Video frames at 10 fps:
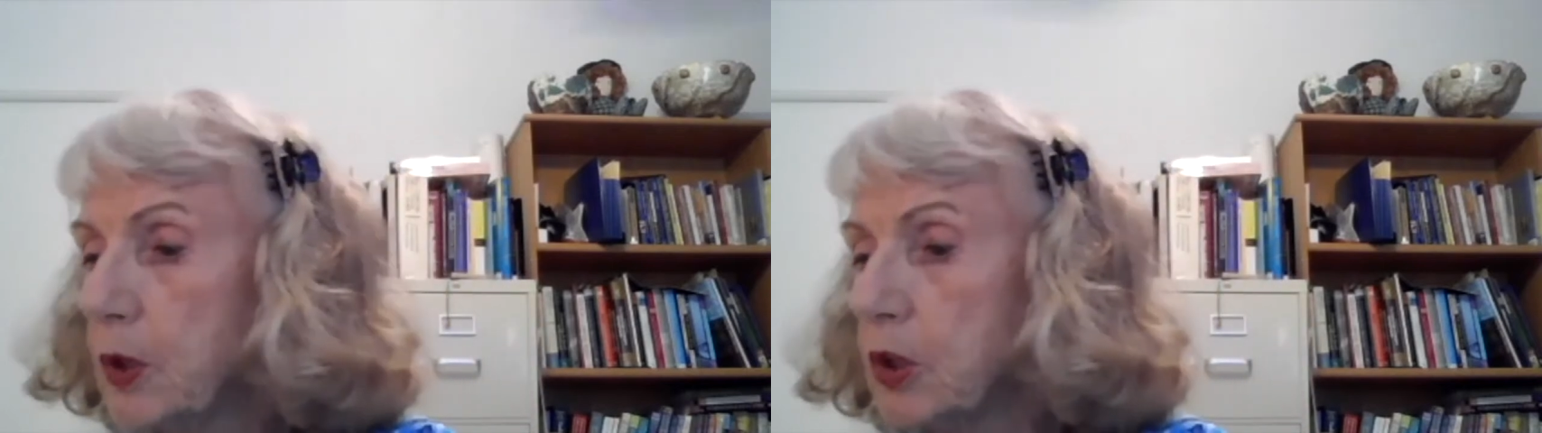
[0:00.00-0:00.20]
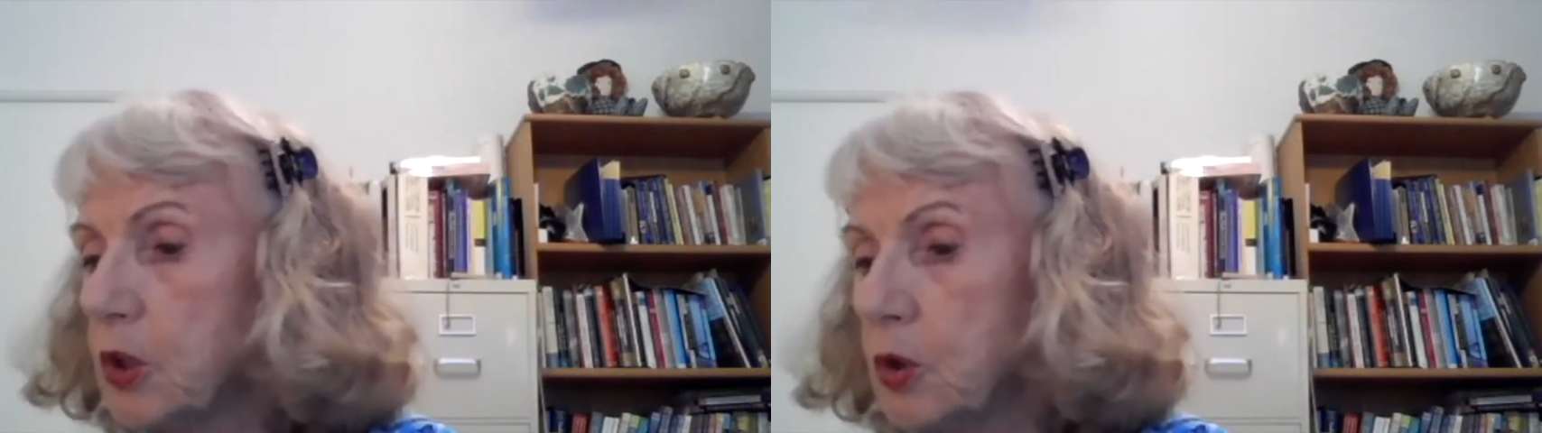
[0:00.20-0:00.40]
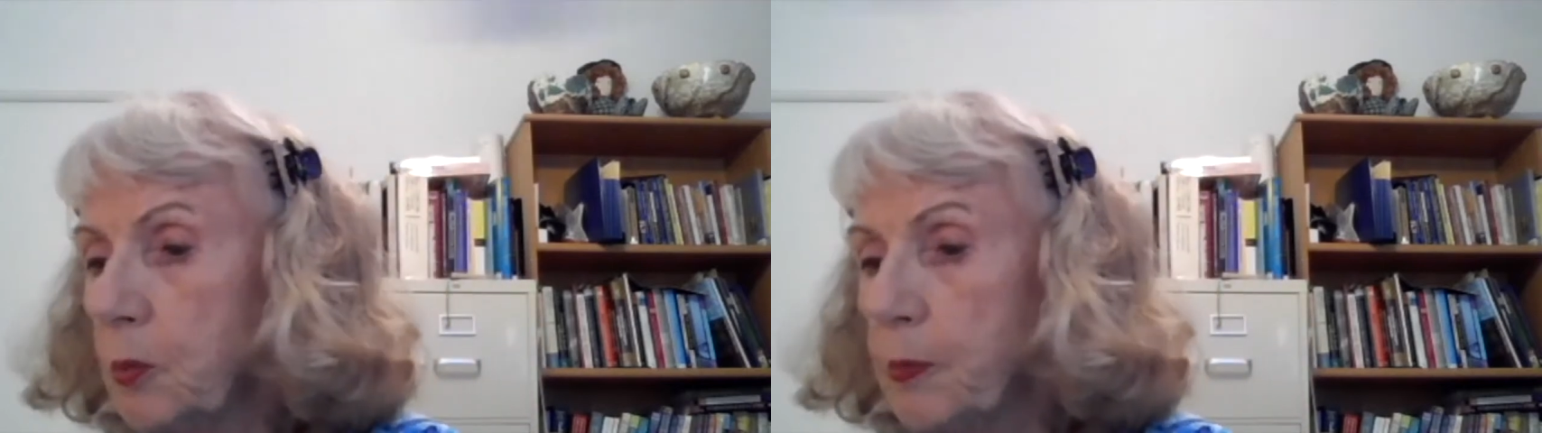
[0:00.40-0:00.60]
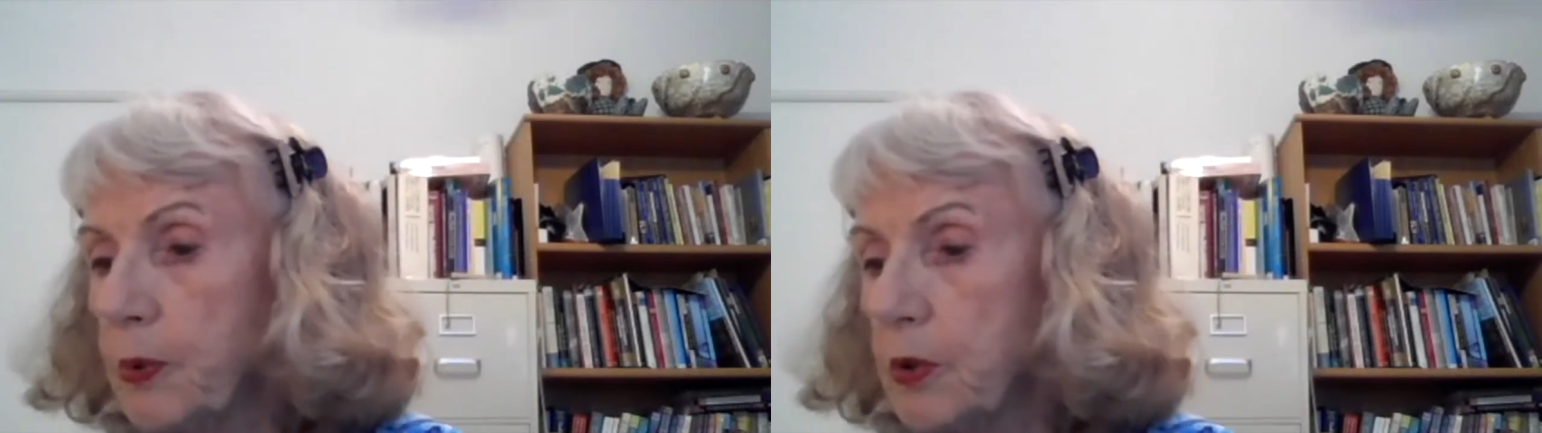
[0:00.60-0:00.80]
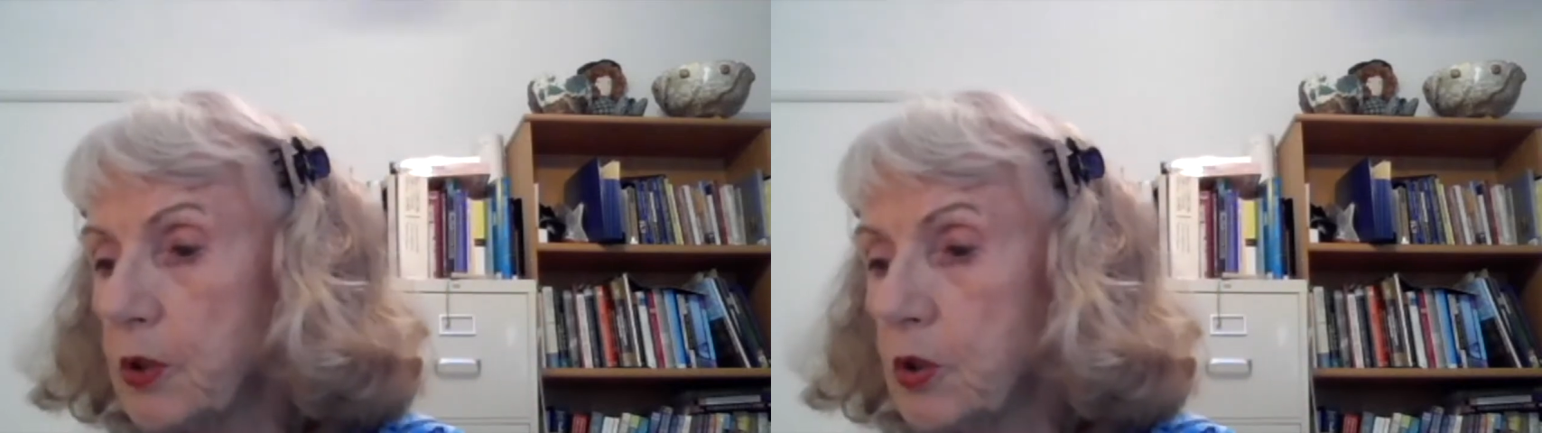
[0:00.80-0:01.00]

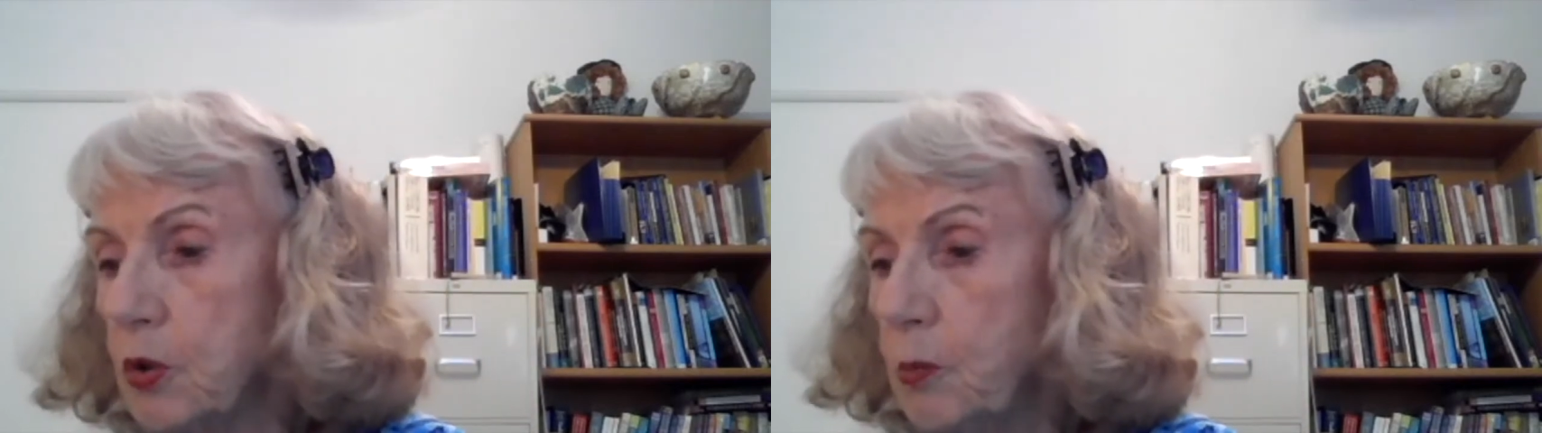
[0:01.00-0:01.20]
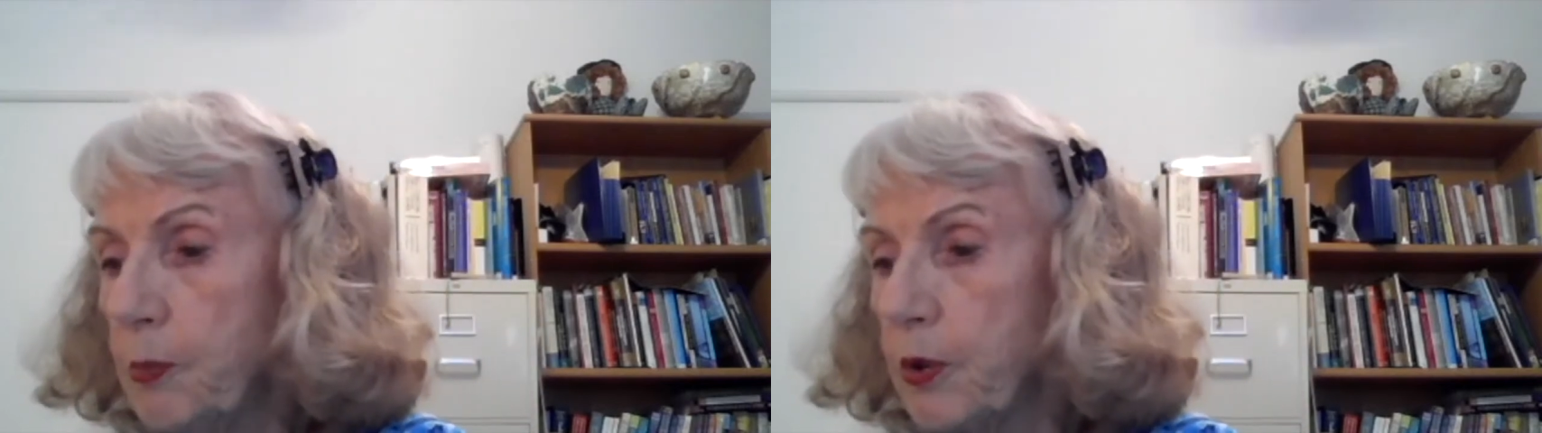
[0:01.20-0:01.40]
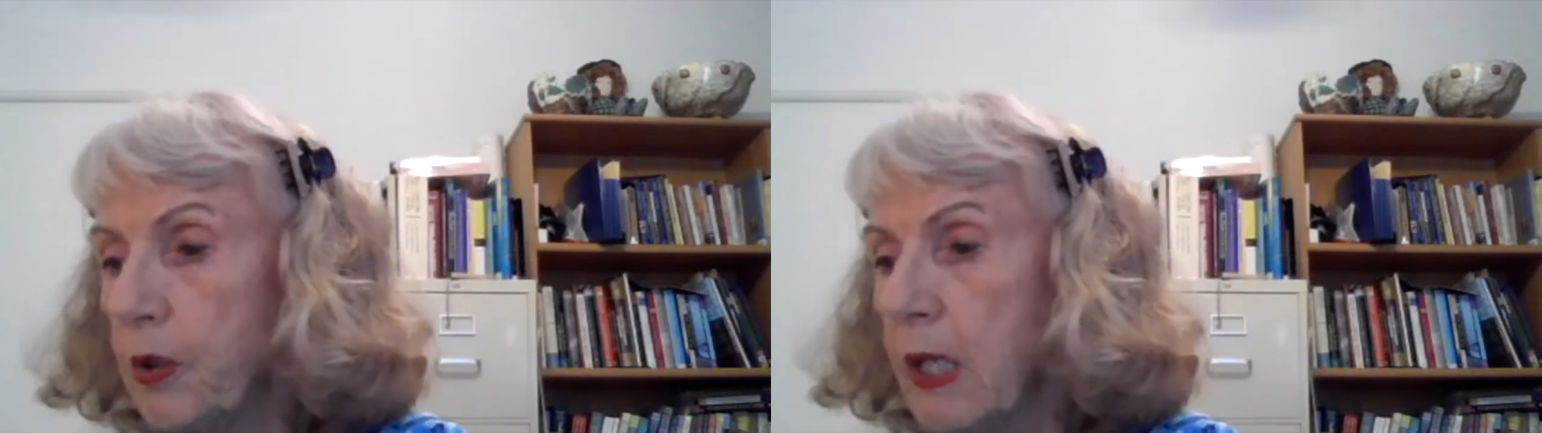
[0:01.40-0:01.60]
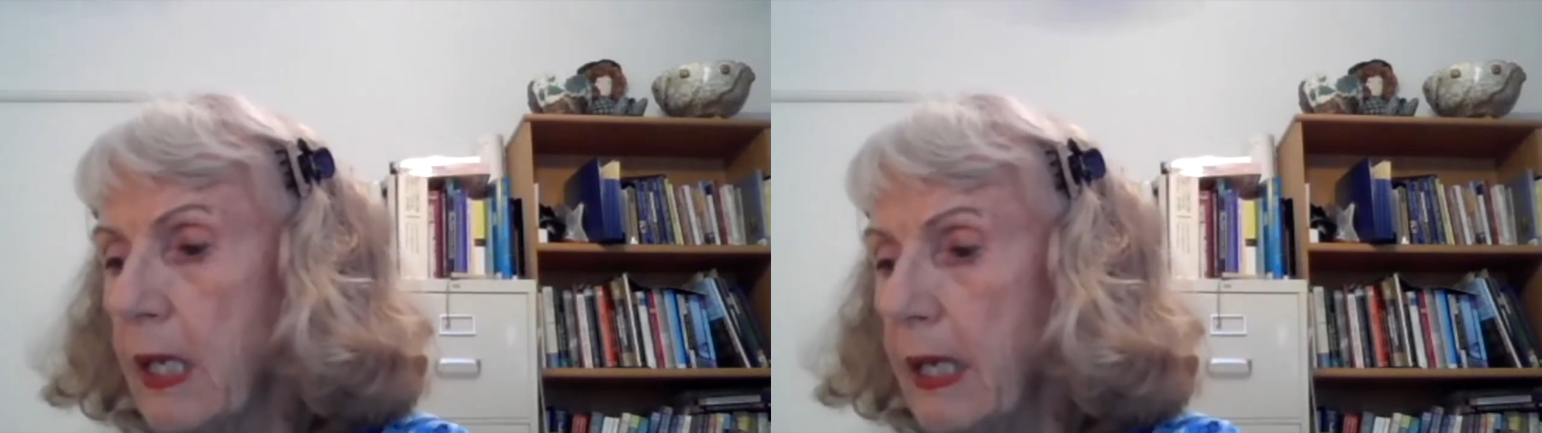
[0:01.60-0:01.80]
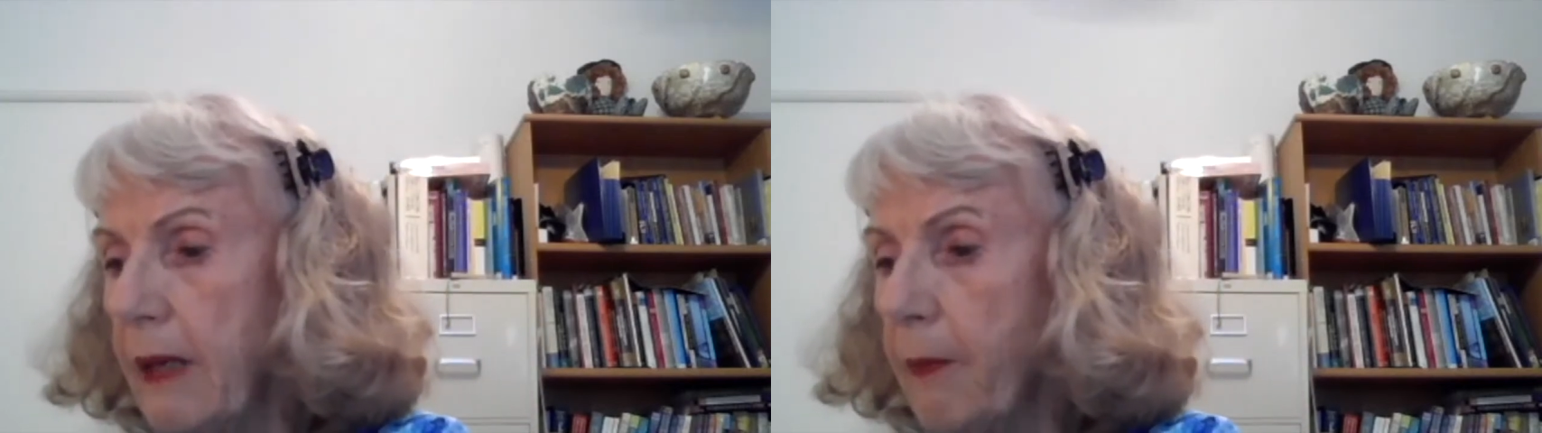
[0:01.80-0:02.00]
super, super
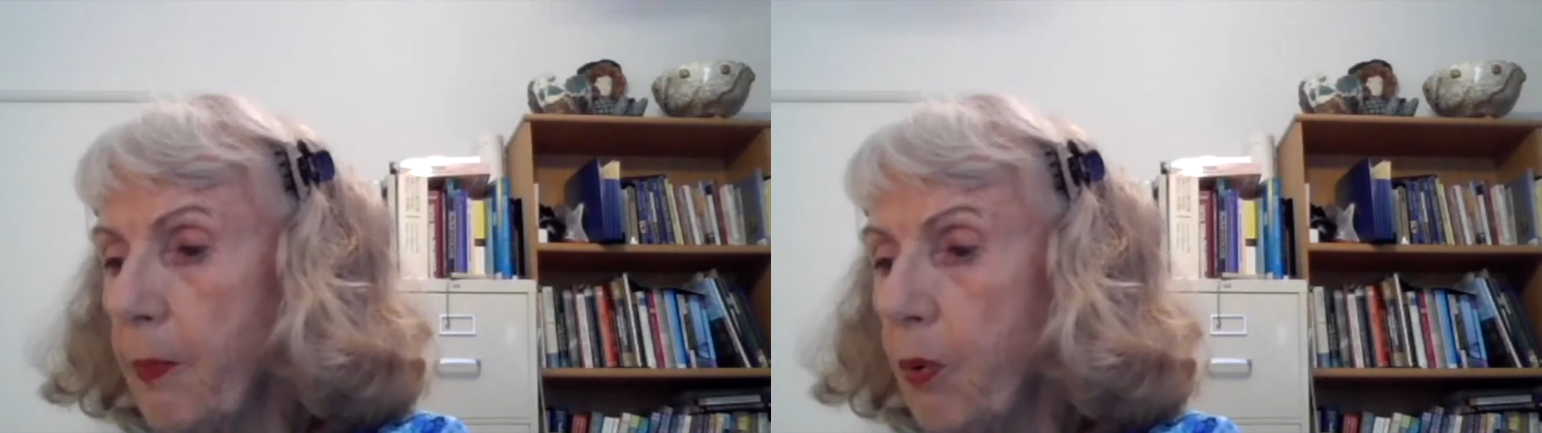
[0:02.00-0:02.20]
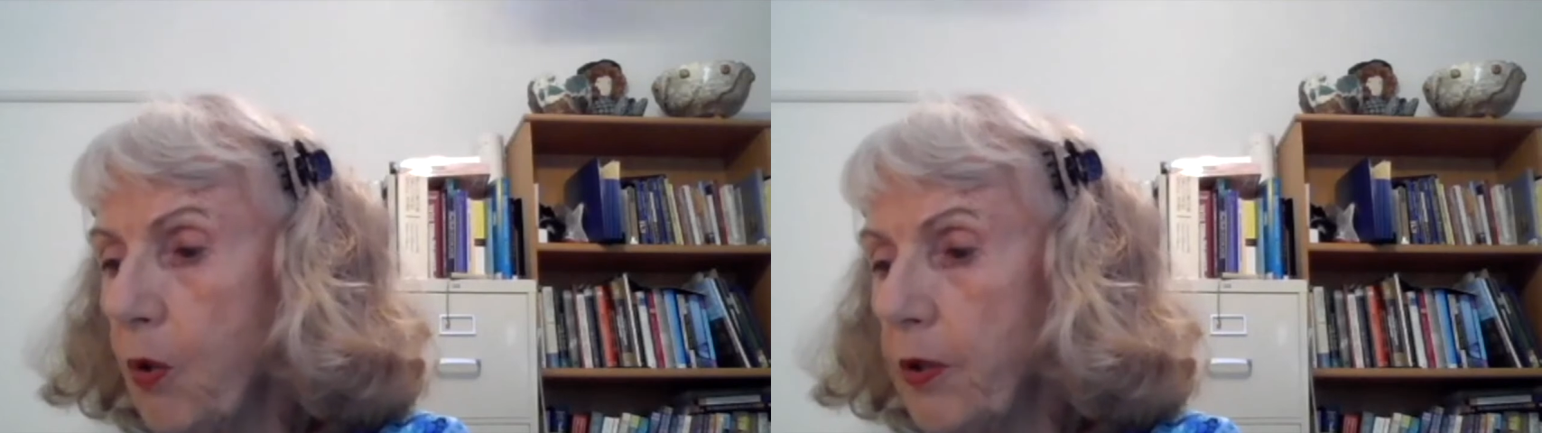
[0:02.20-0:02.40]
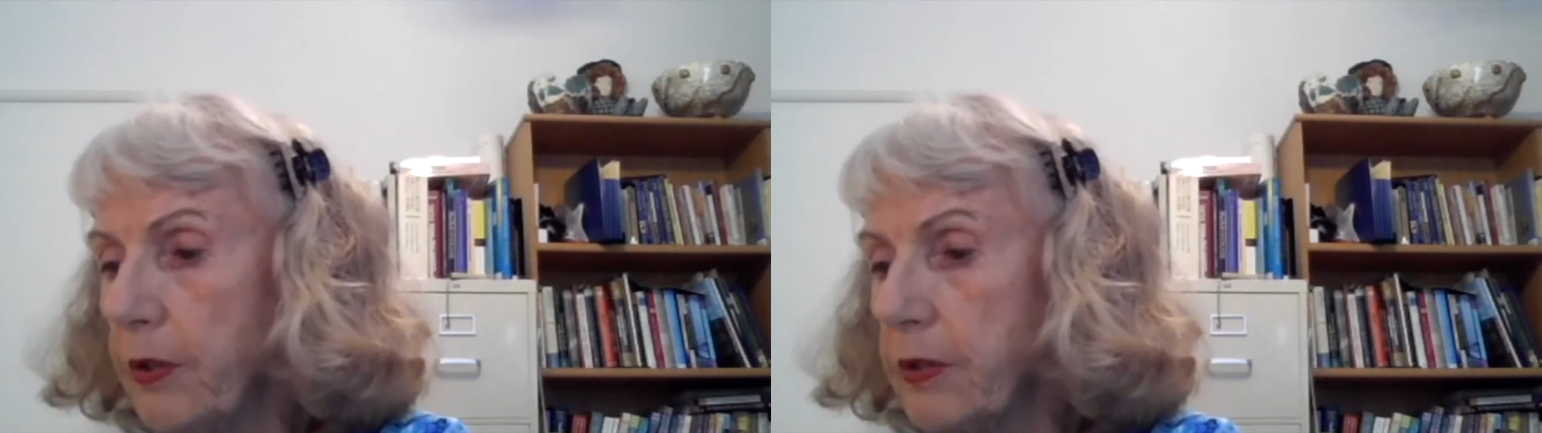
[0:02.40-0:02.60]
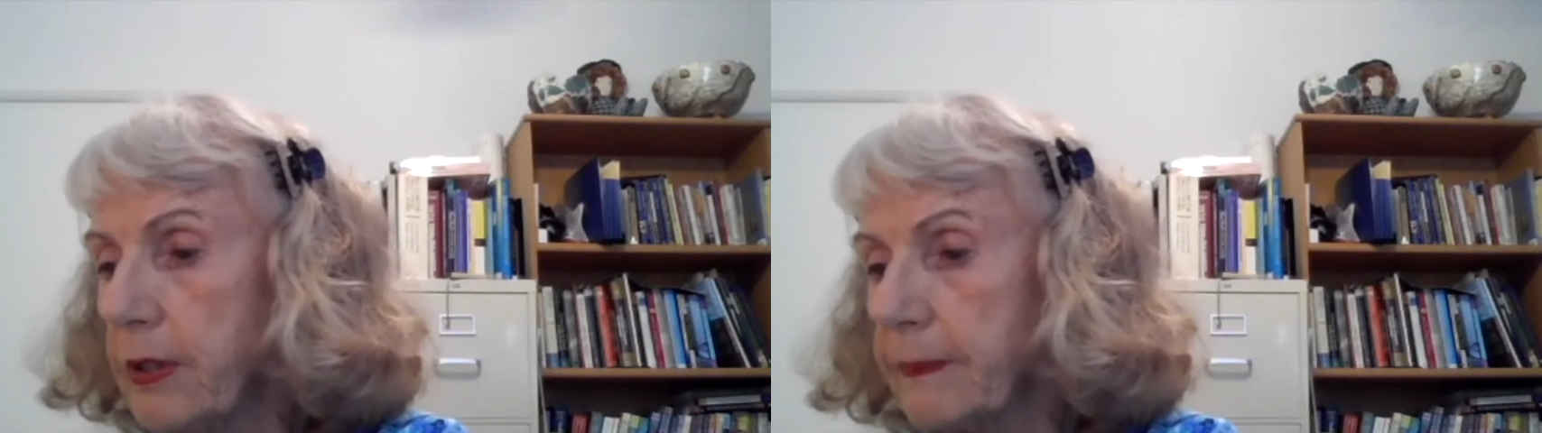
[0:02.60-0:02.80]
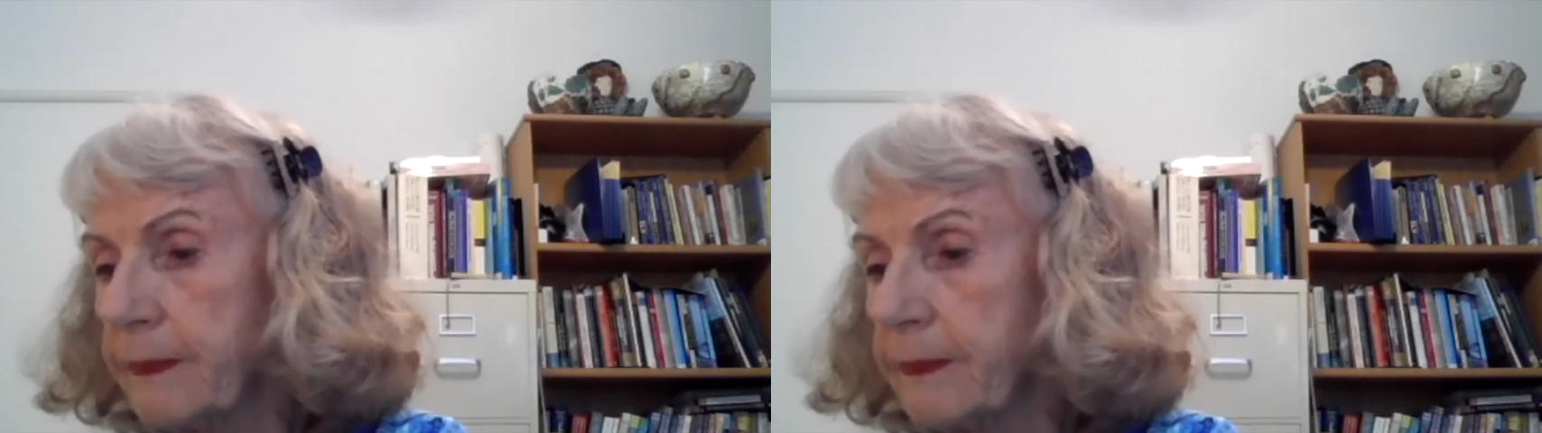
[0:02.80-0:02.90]
important,